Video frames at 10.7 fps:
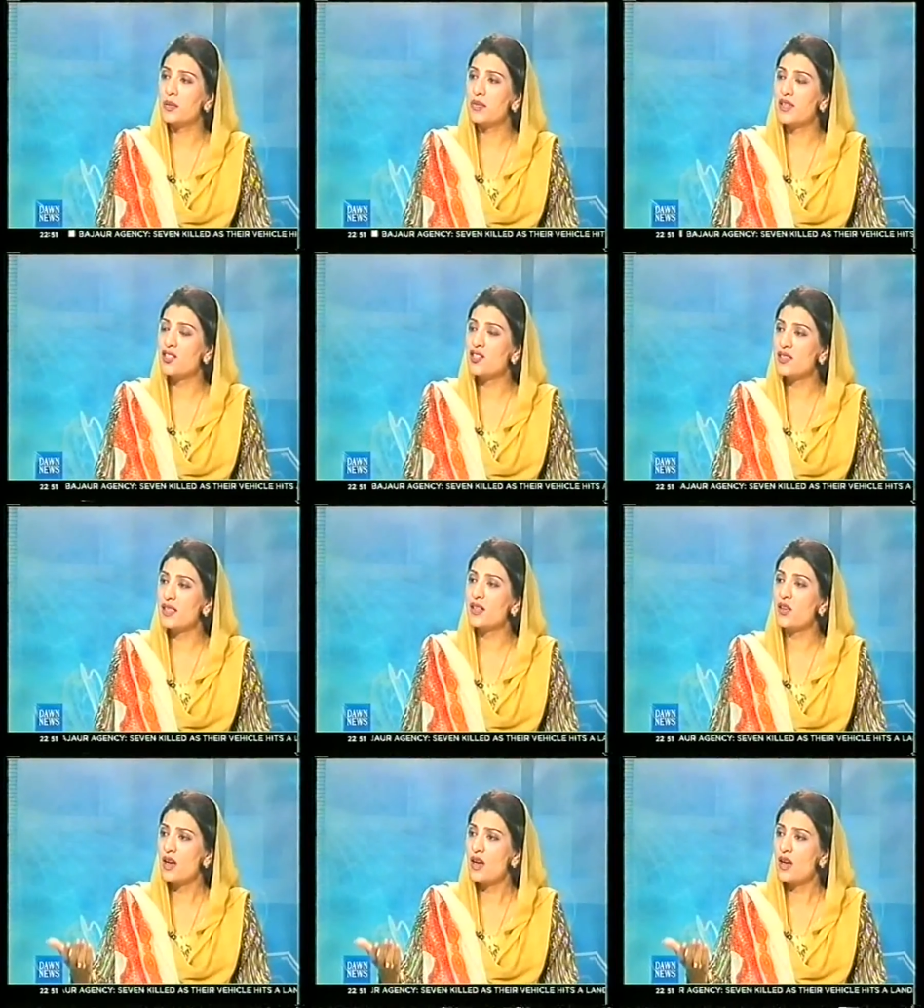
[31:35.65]
legislate
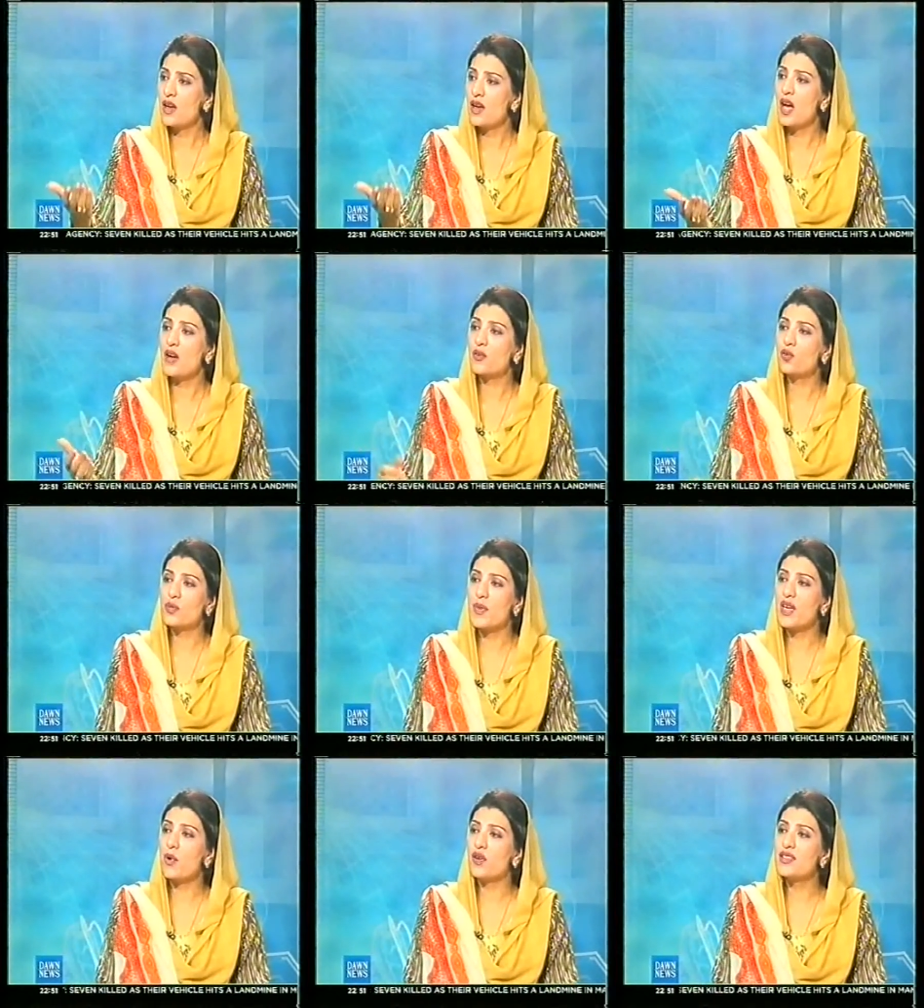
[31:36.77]
and of course make
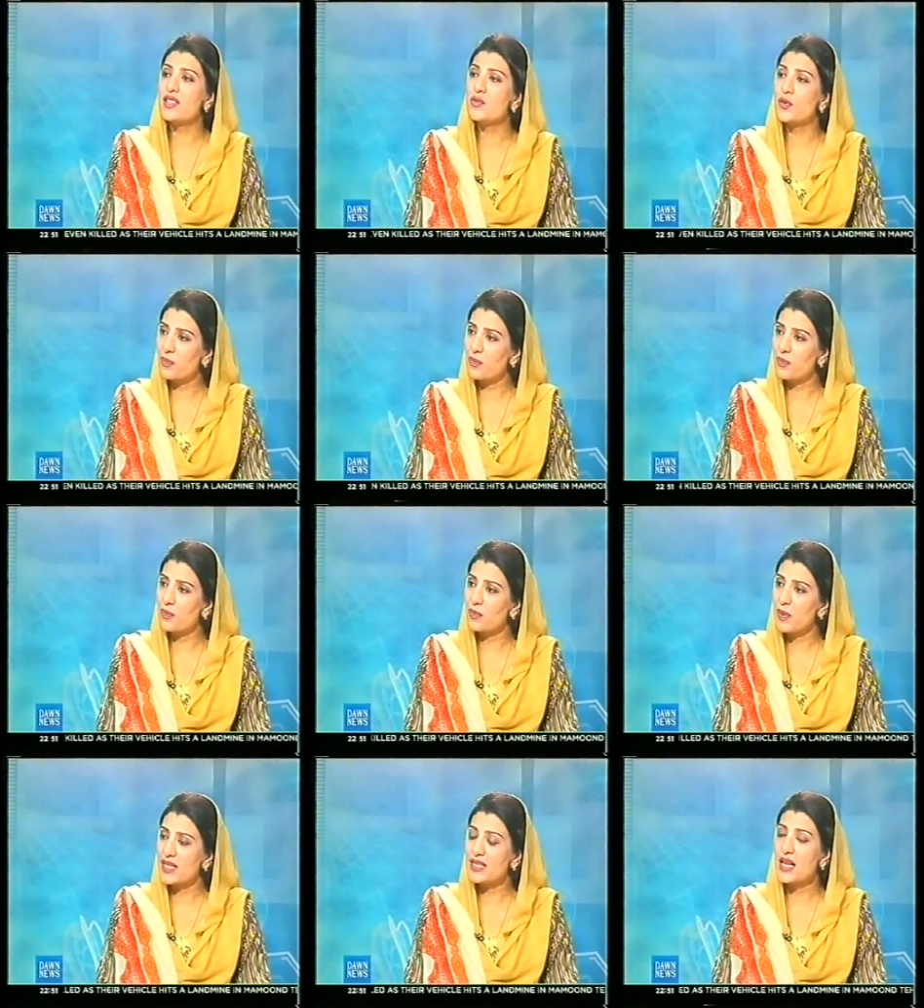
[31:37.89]
policies for the people of
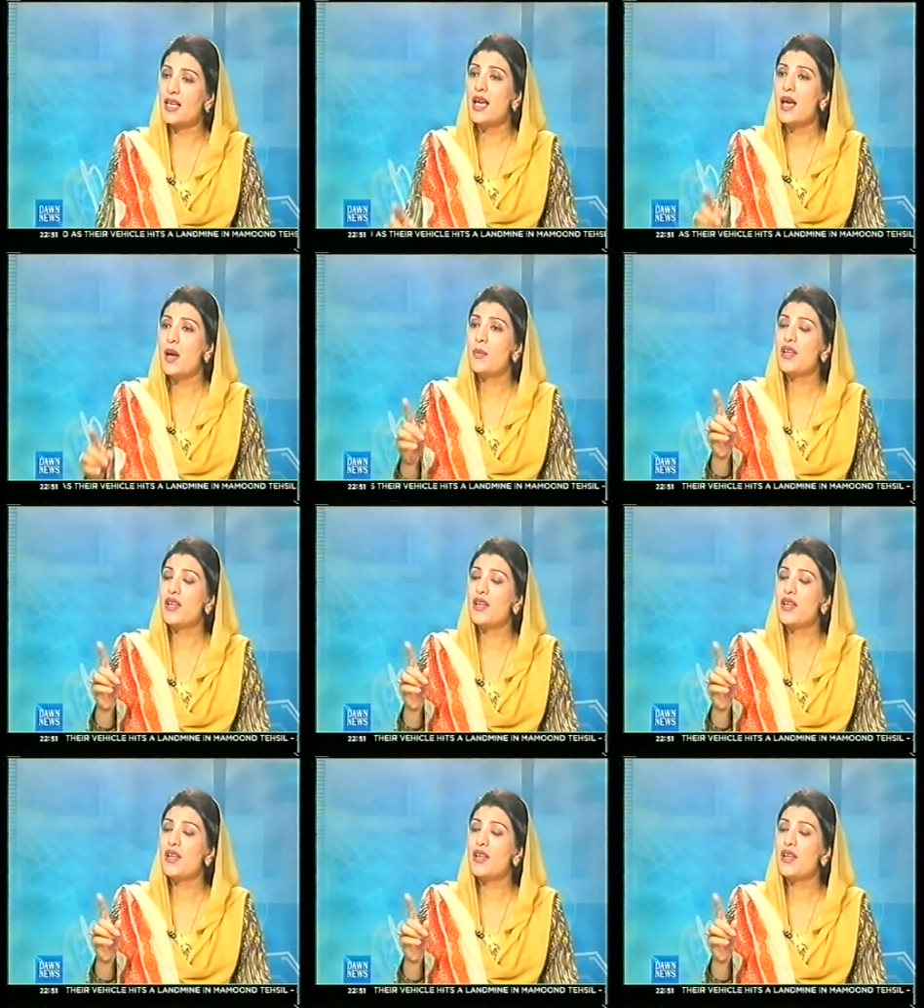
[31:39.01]
Pakistan. But